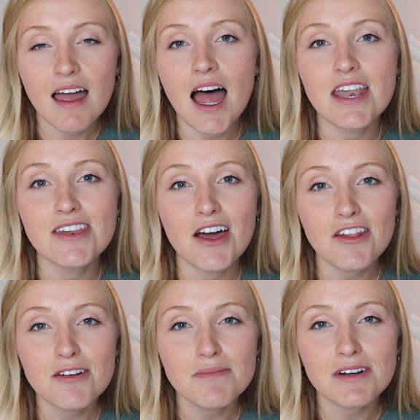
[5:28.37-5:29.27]

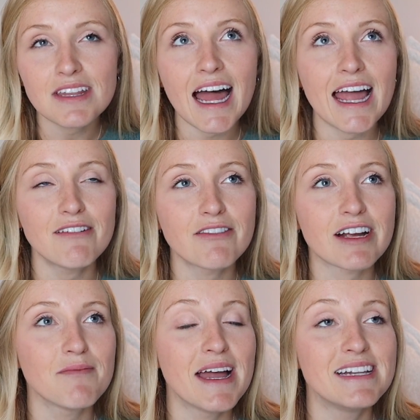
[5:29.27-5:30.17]
Another book that that I would
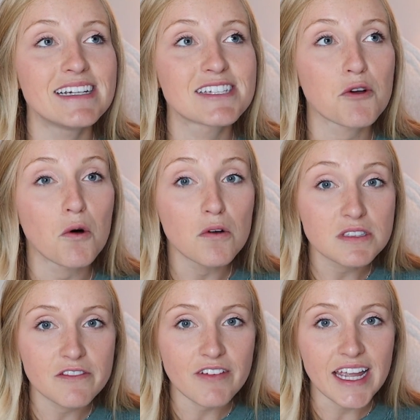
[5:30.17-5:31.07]
recommend is
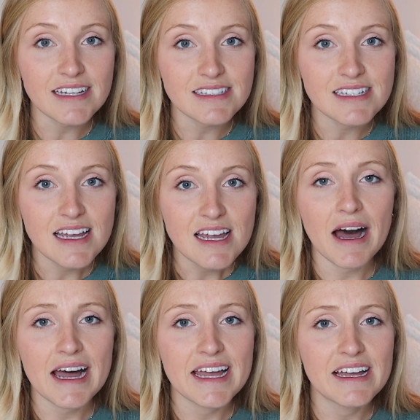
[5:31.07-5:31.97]
Cultivate
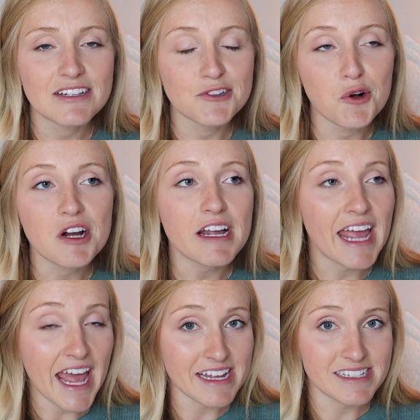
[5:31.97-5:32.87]
by Laura
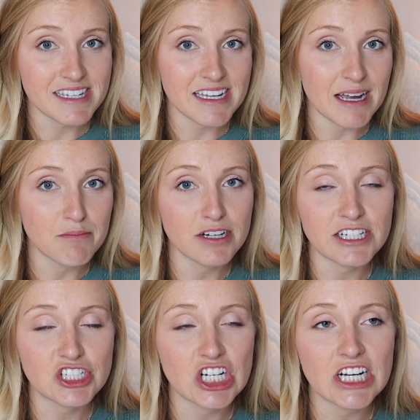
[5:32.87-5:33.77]
Casey, I'm pretty
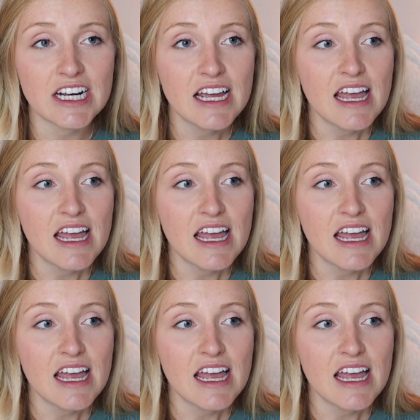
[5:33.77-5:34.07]
sure.